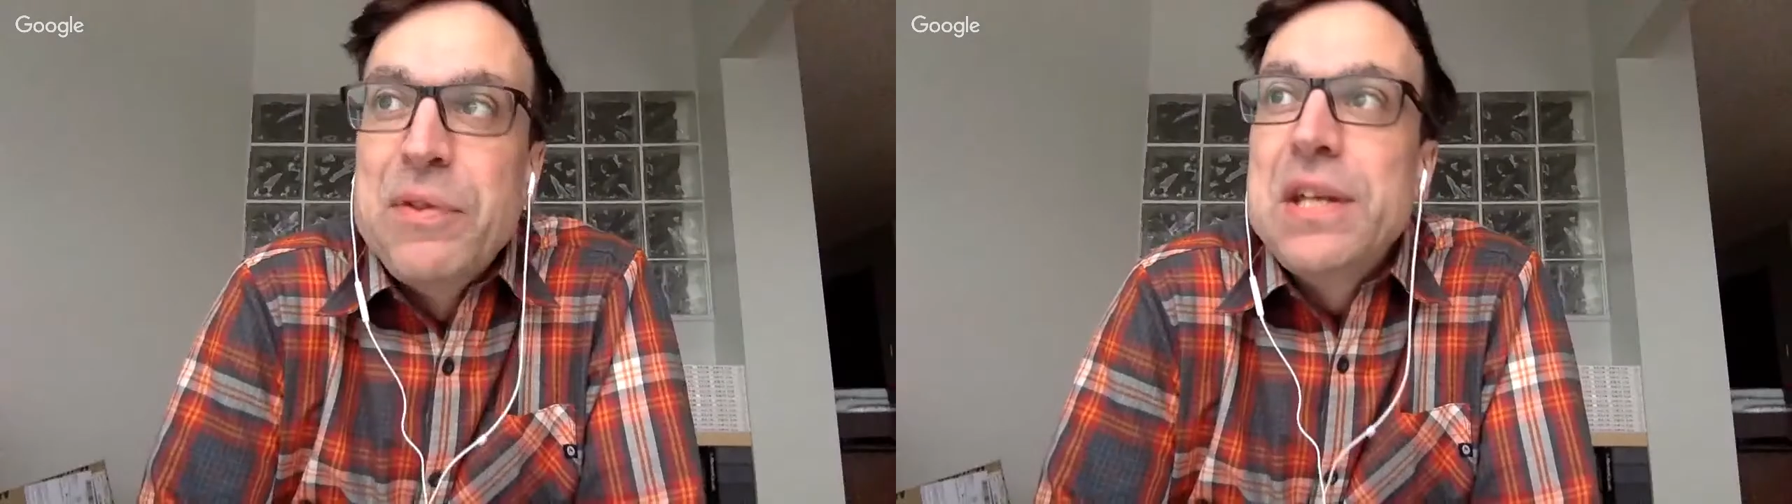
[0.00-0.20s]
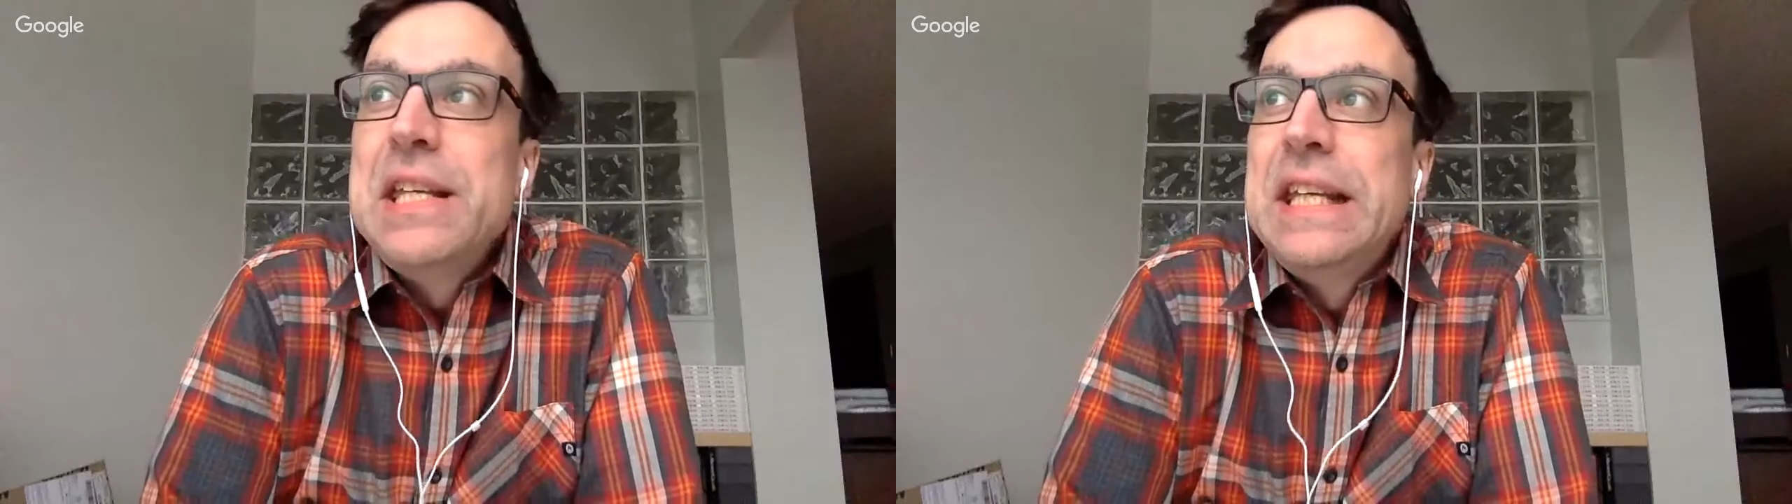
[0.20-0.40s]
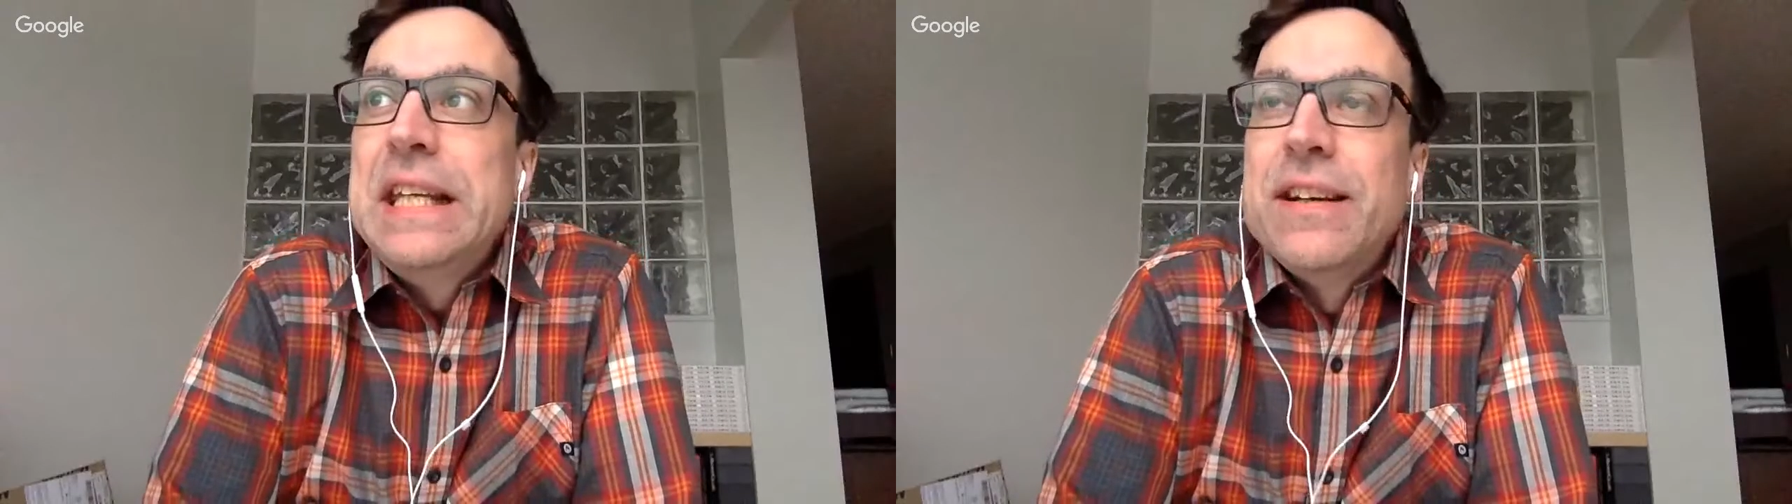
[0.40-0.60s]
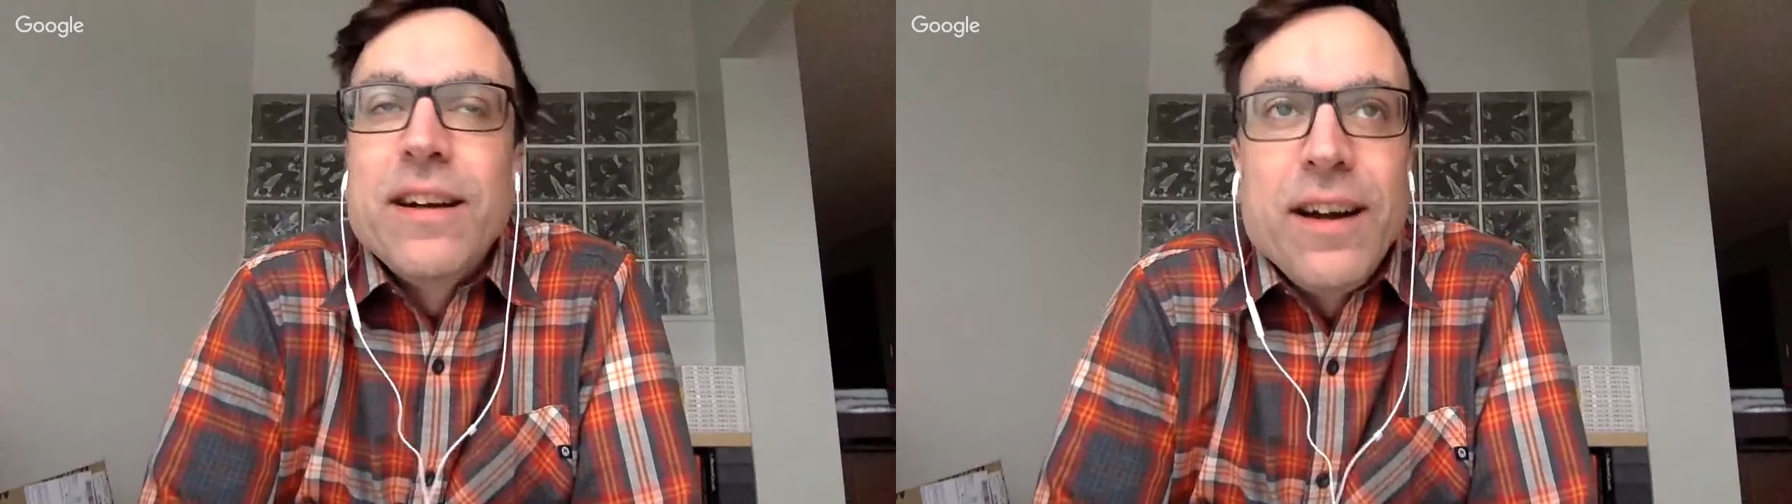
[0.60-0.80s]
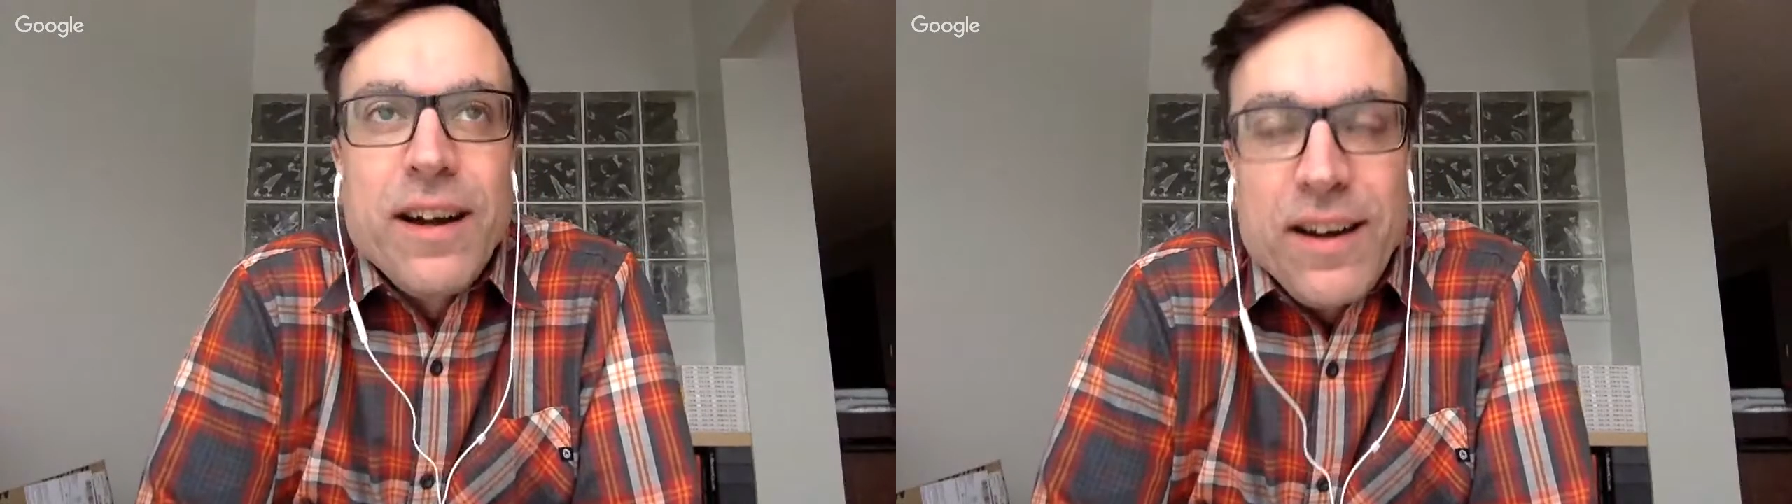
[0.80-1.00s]
the
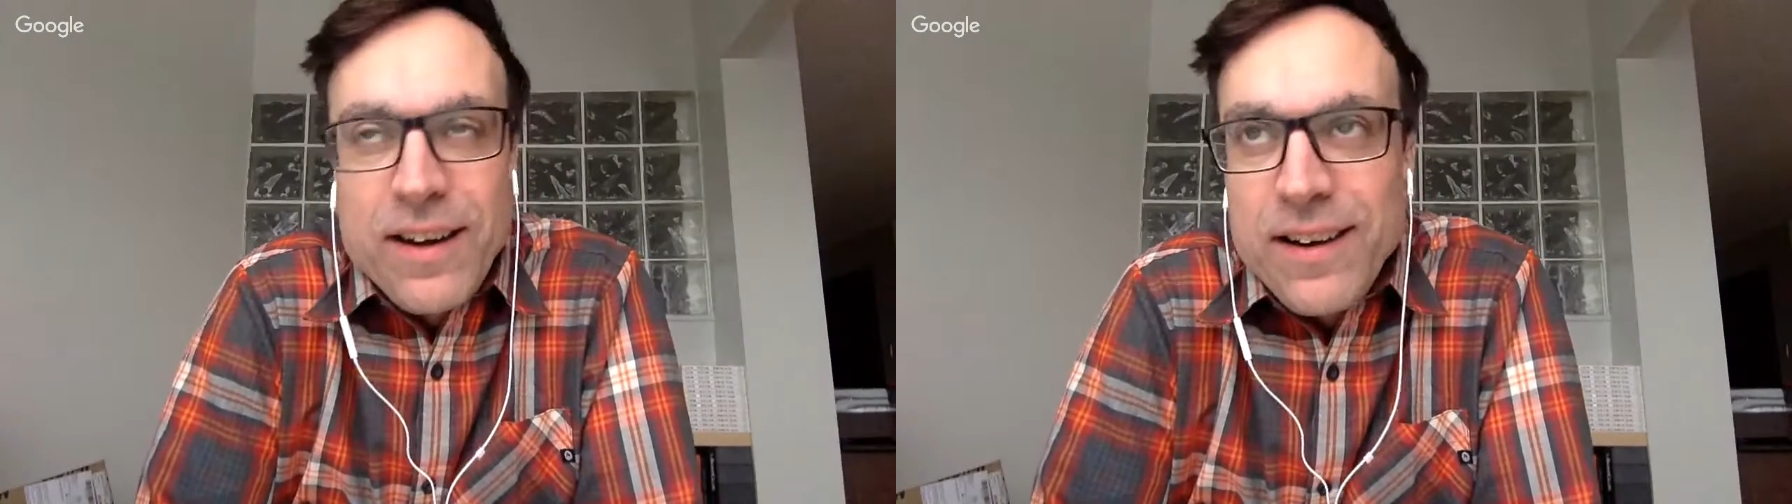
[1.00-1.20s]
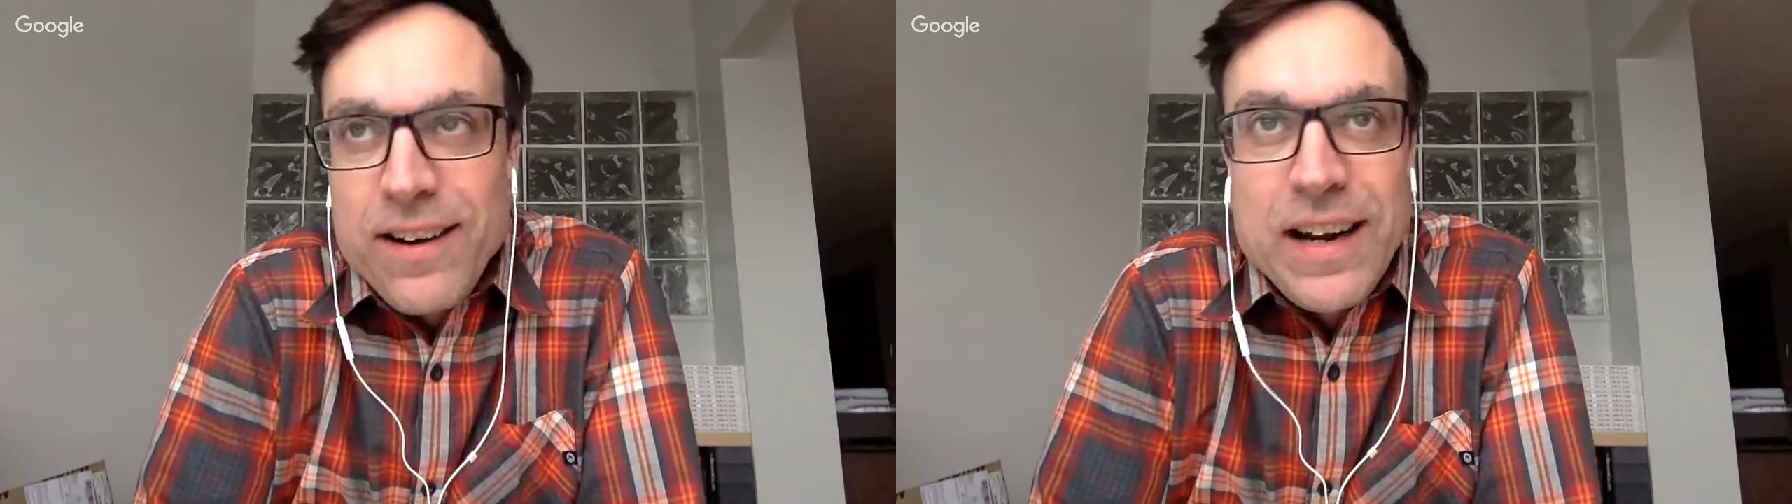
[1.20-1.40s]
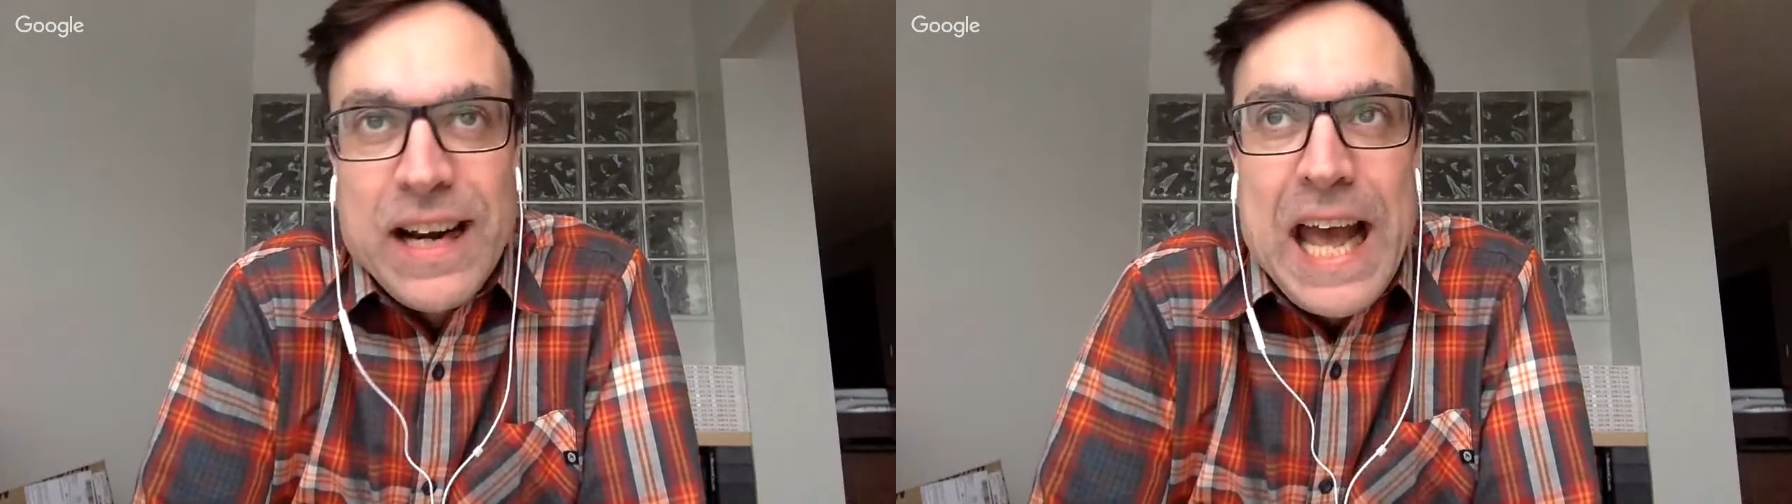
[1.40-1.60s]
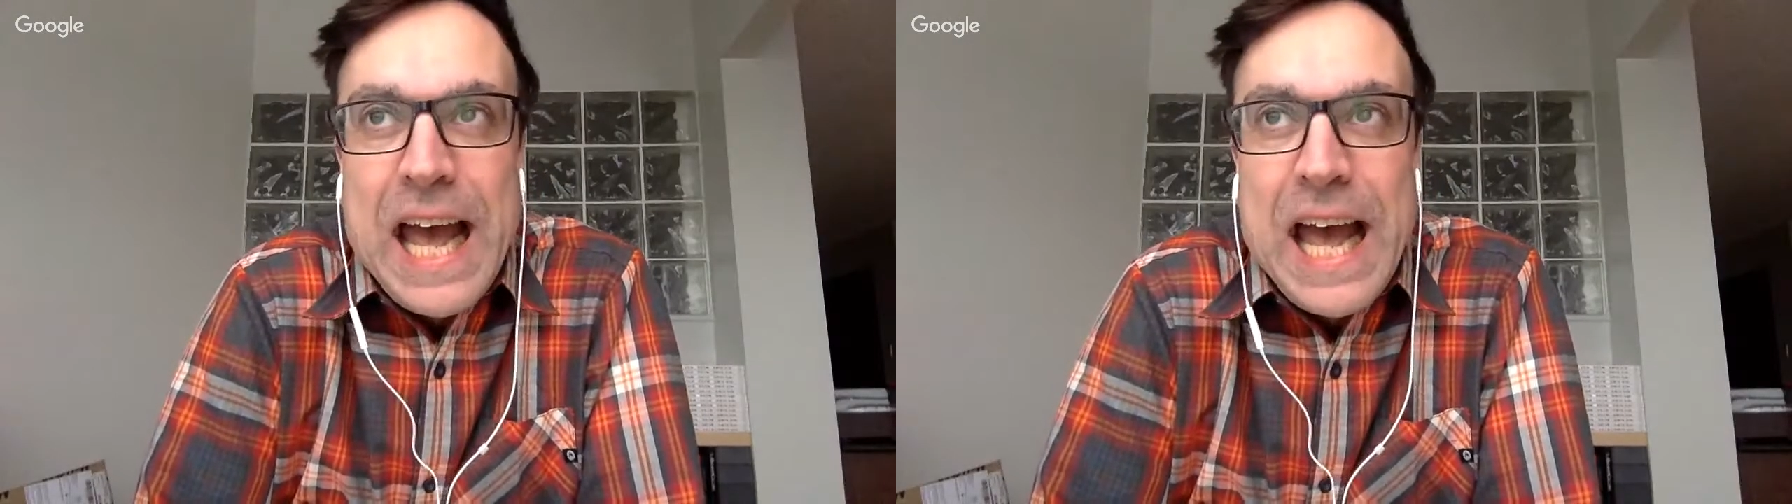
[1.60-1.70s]
year and a